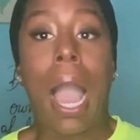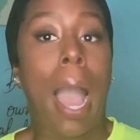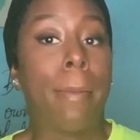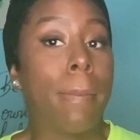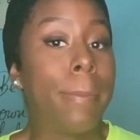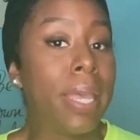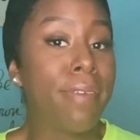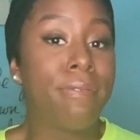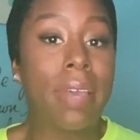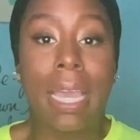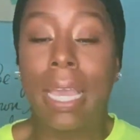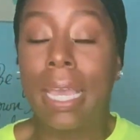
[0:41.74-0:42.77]
a big
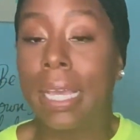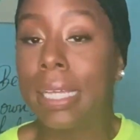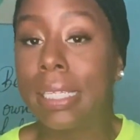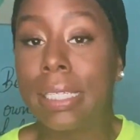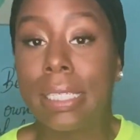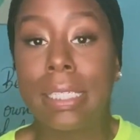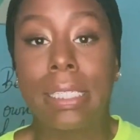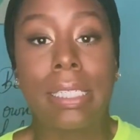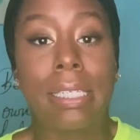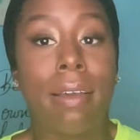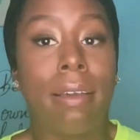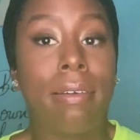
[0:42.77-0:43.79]
fan
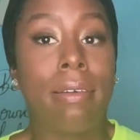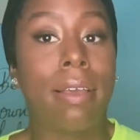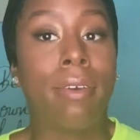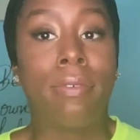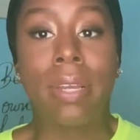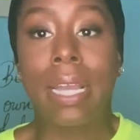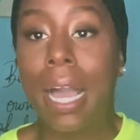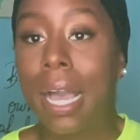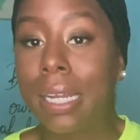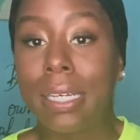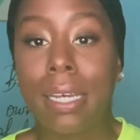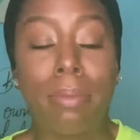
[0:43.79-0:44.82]
of
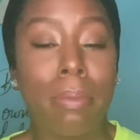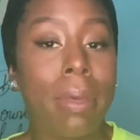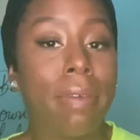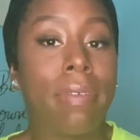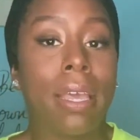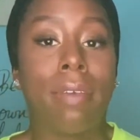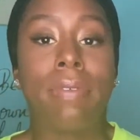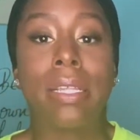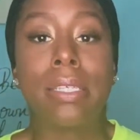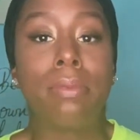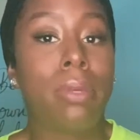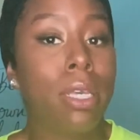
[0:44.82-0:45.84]
Rihanna. I'm a big fan of
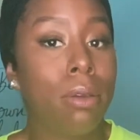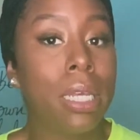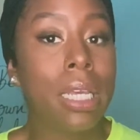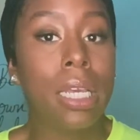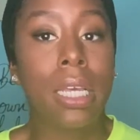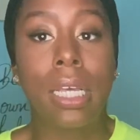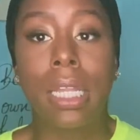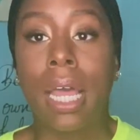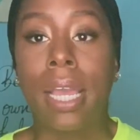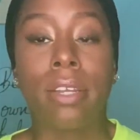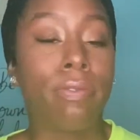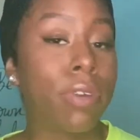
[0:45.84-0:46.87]
Fenty Beauty.
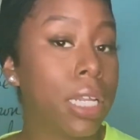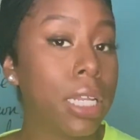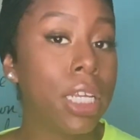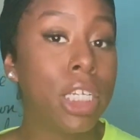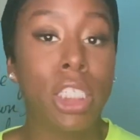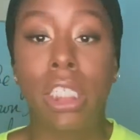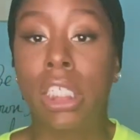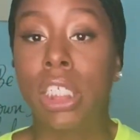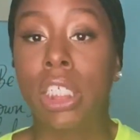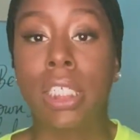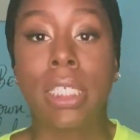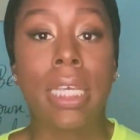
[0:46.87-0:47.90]
Like, really, she should
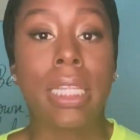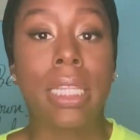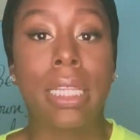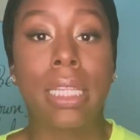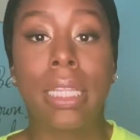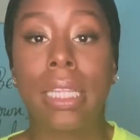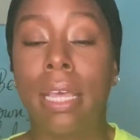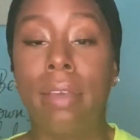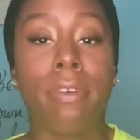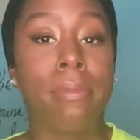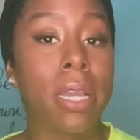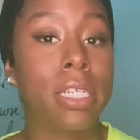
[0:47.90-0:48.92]
just get the
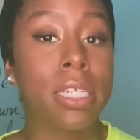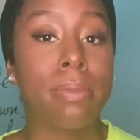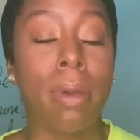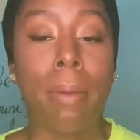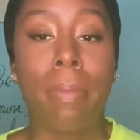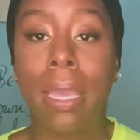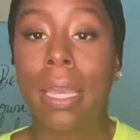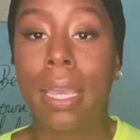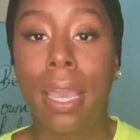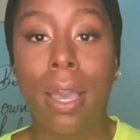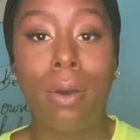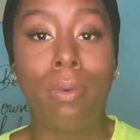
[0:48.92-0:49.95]
information to my bank
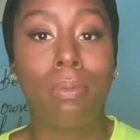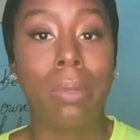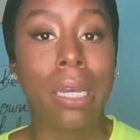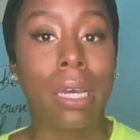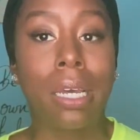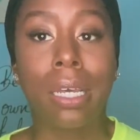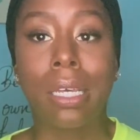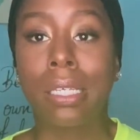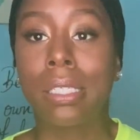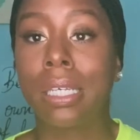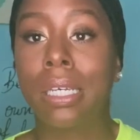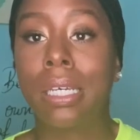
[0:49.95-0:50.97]
account,
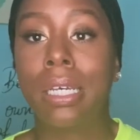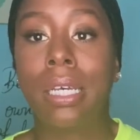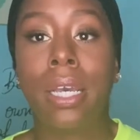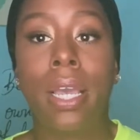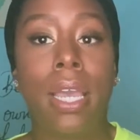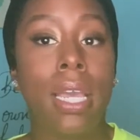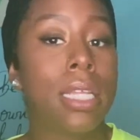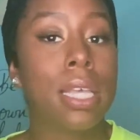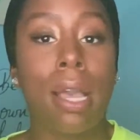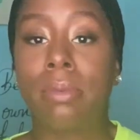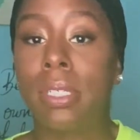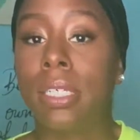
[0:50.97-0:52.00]
because
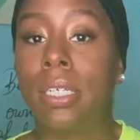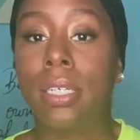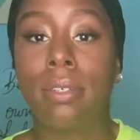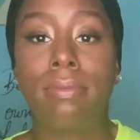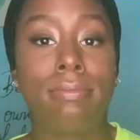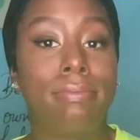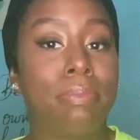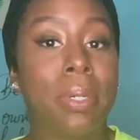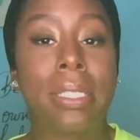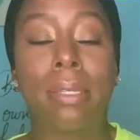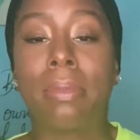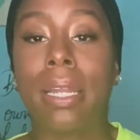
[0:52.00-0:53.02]
anytime she
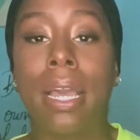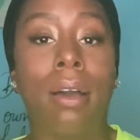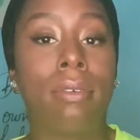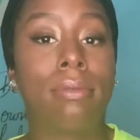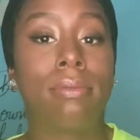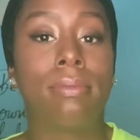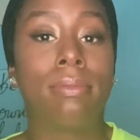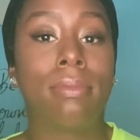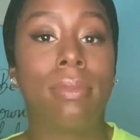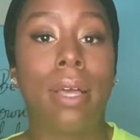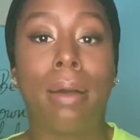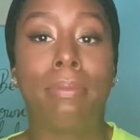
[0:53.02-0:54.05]
puts something out,
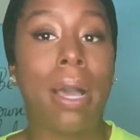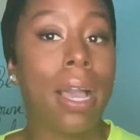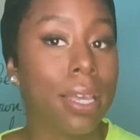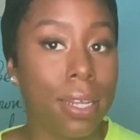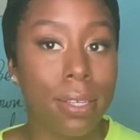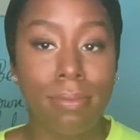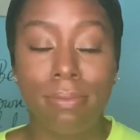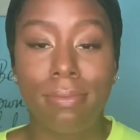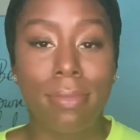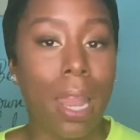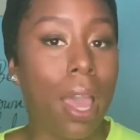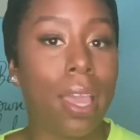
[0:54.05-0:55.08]
I'm buying it.
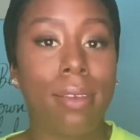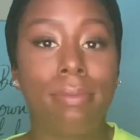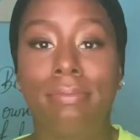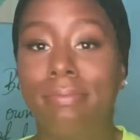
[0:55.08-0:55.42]
Like,